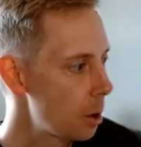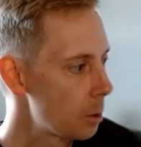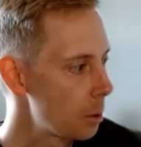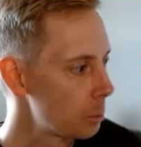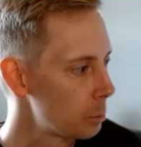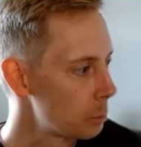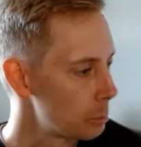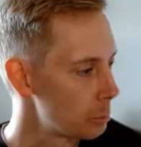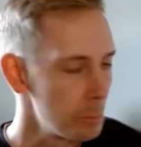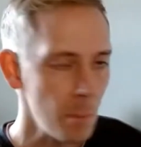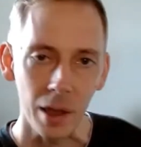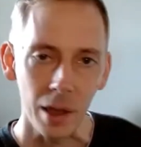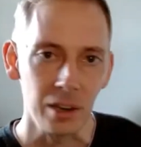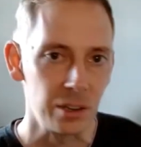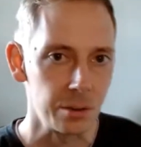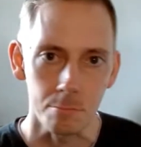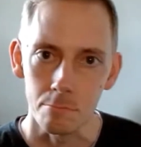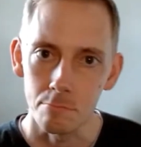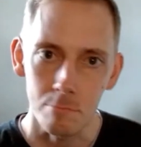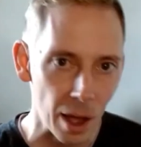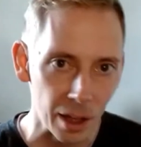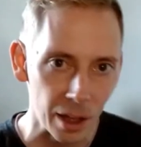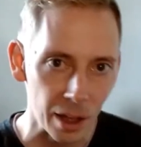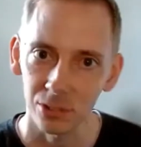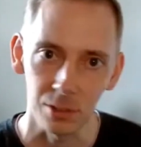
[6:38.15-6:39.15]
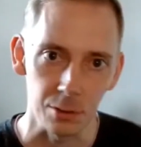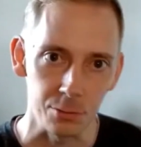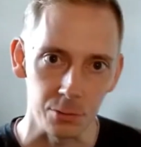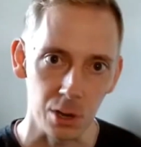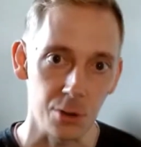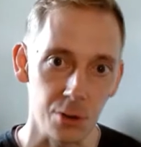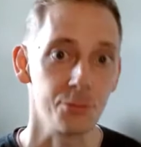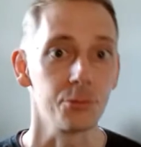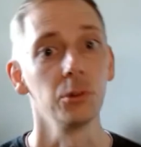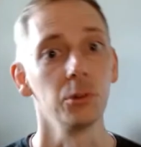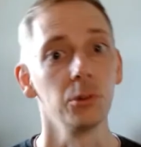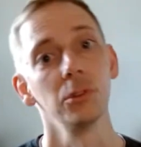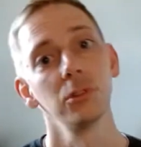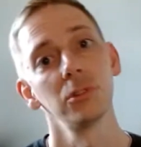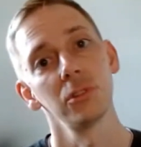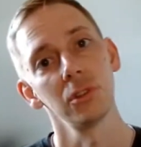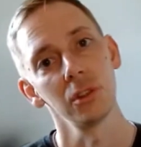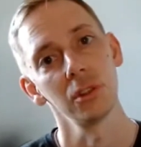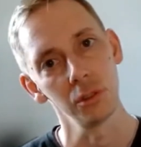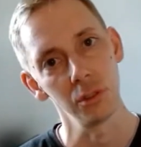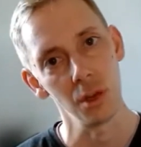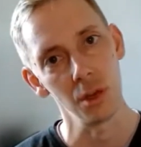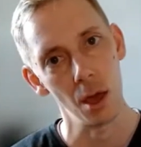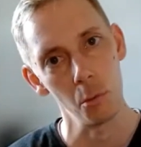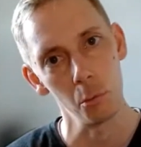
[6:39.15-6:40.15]
made a massive difference to
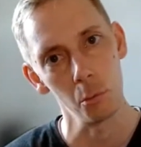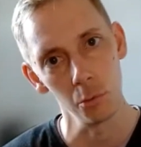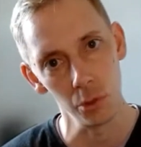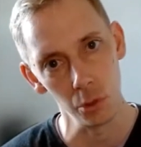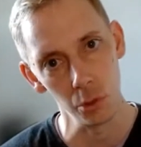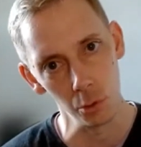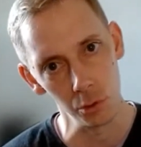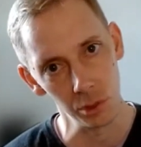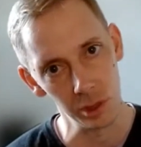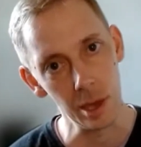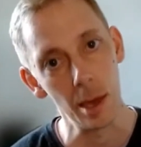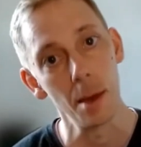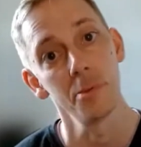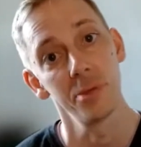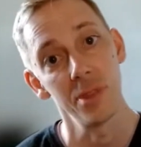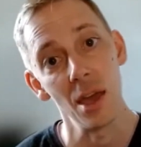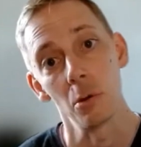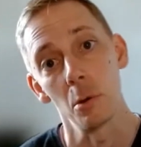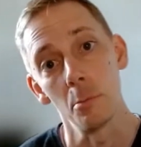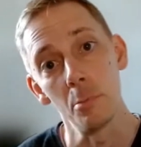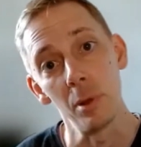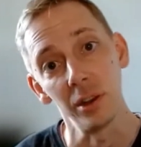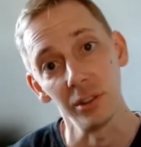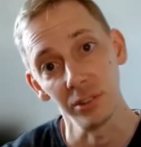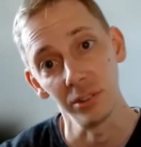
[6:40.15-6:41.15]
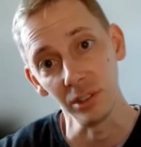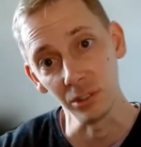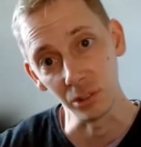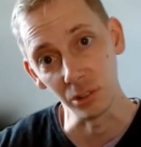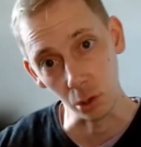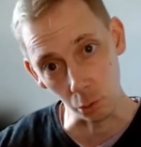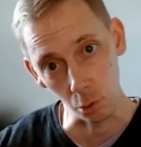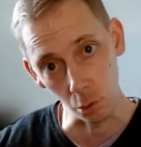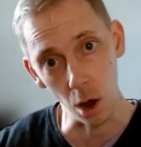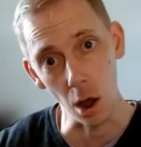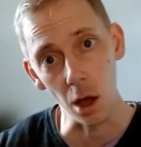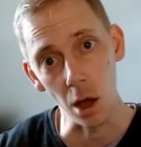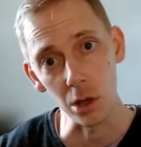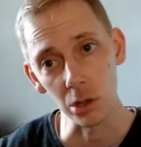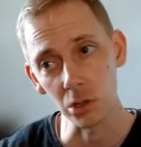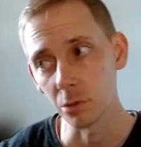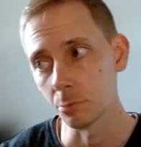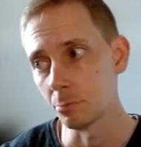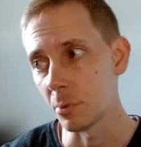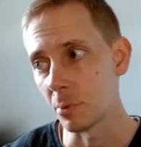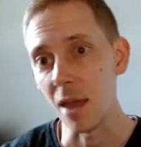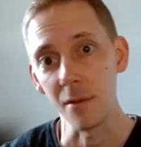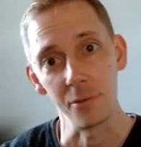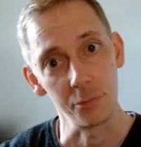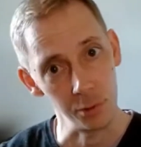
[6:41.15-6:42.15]
their ability to grasp
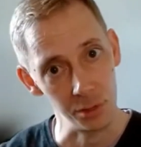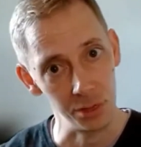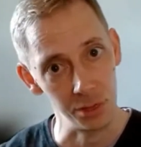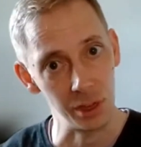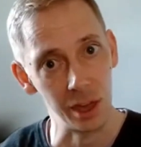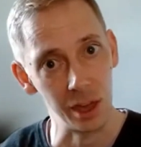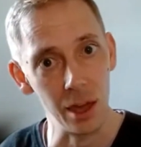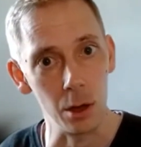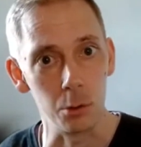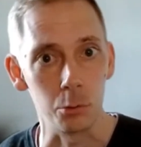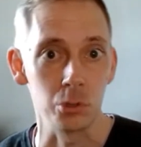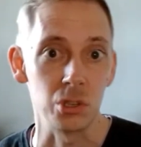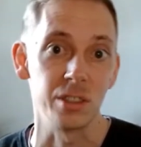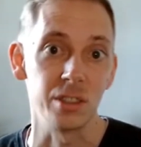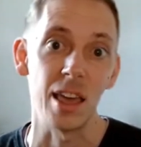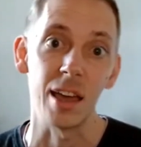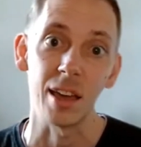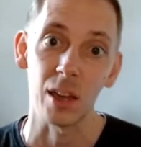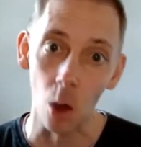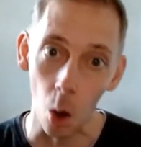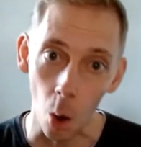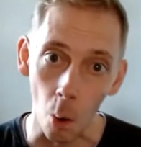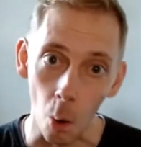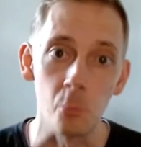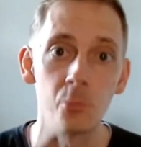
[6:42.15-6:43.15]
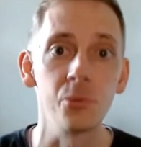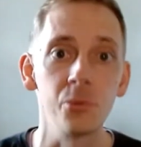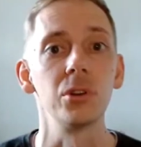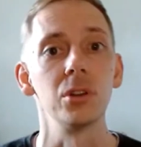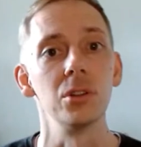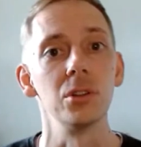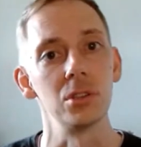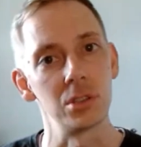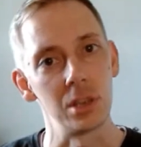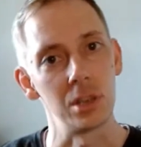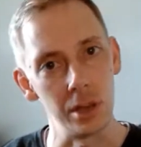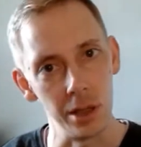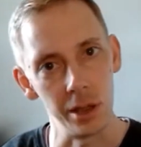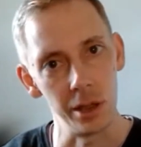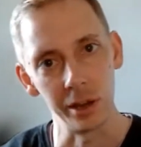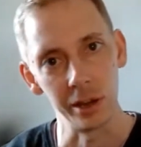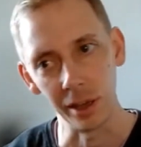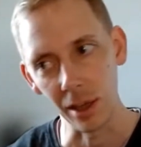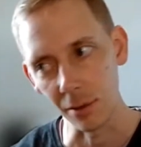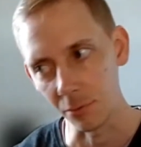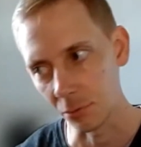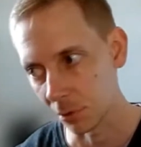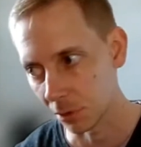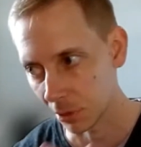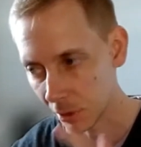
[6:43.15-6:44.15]
everything else and their confidence in learning
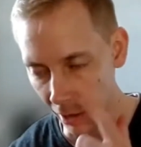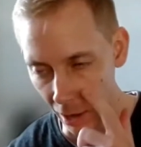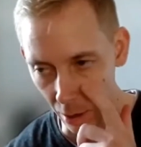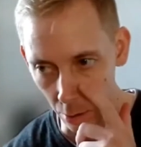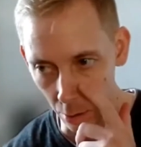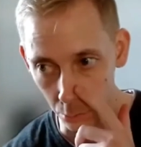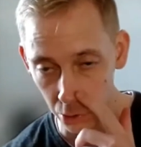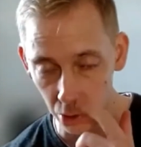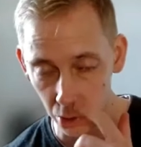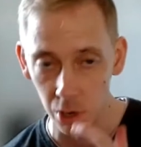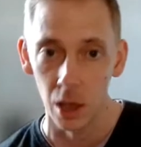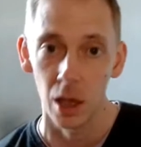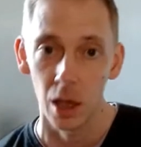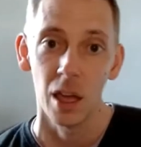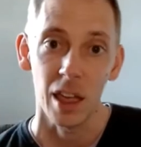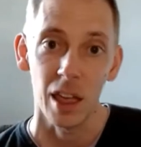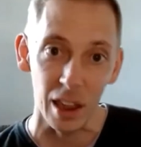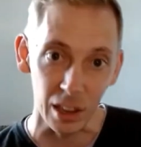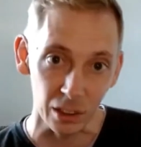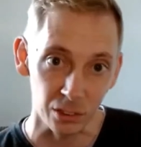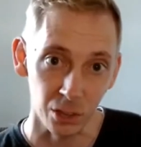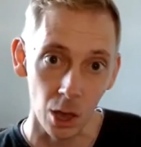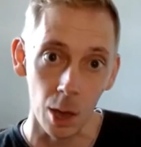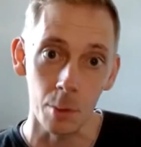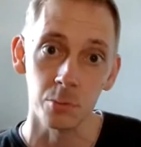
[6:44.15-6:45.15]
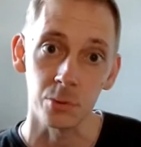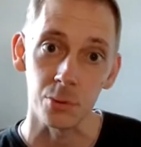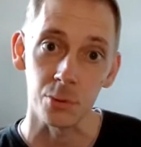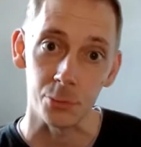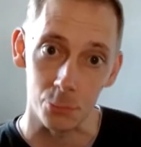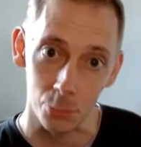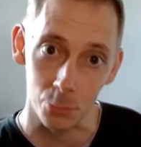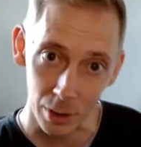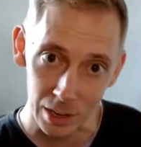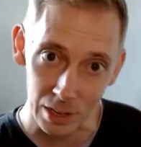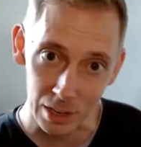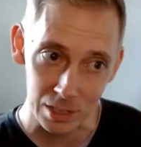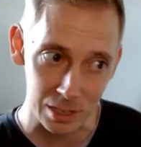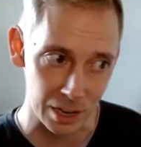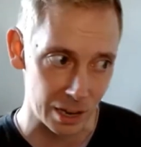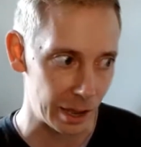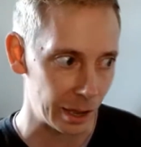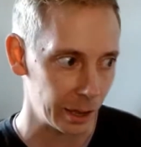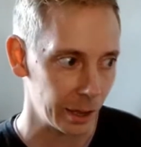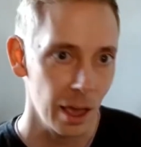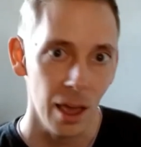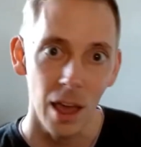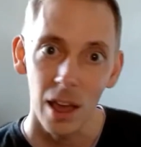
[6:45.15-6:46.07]
everything else. In terms of reading,